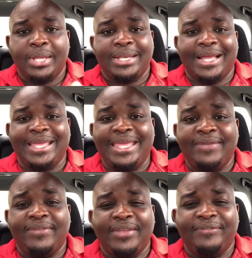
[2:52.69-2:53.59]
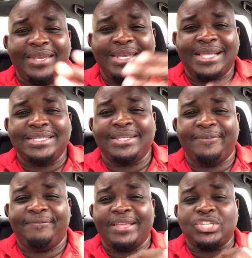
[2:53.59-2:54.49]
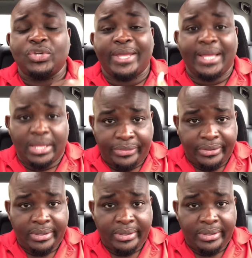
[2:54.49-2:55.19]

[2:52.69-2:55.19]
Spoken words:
Now, even if it doesn't affect your health,